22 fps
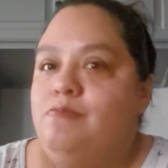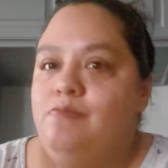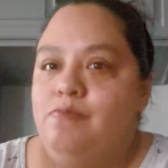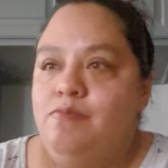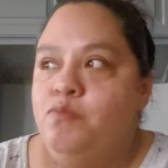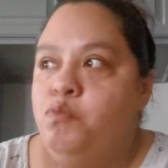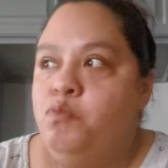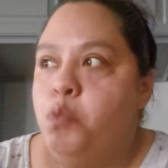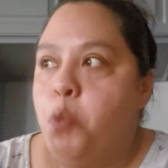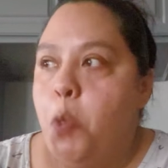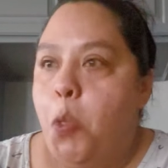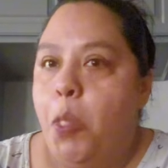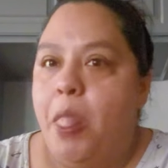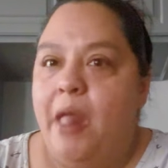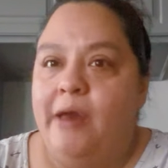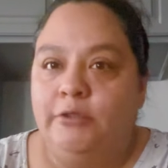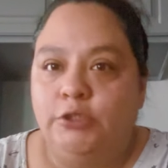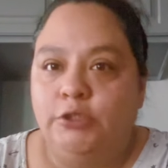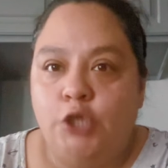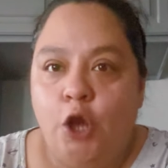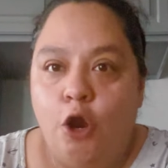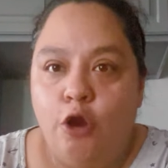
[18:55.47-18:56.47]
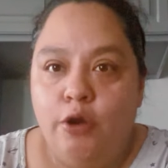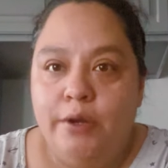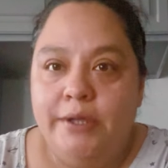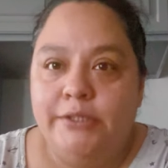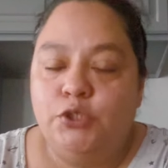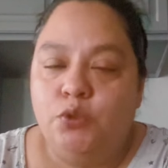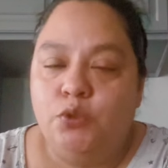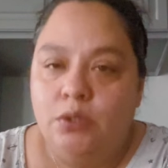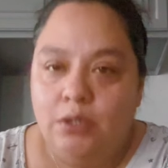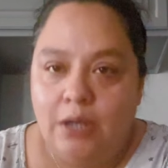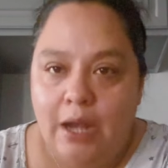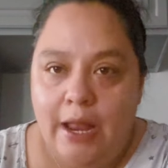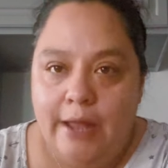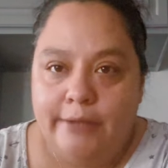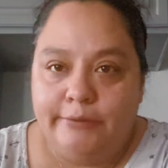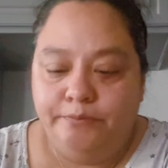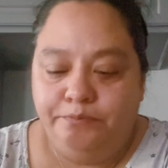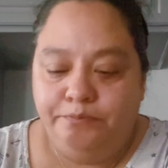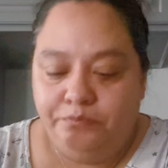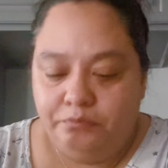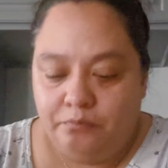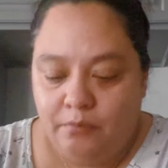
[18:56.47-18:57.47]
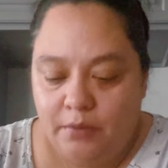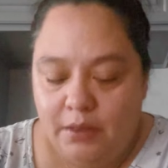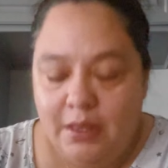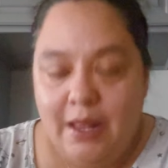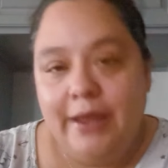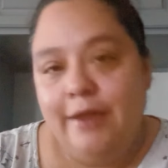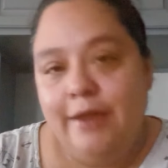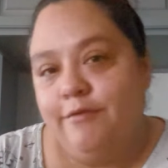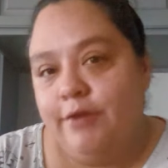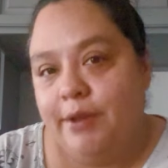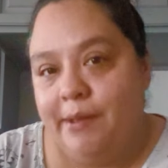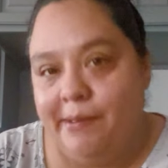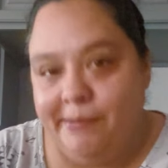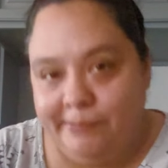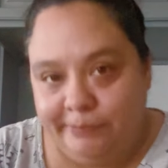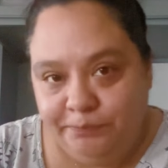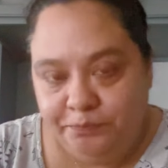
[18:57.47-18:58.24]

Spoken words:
it was currently 2 o'clock in the evening.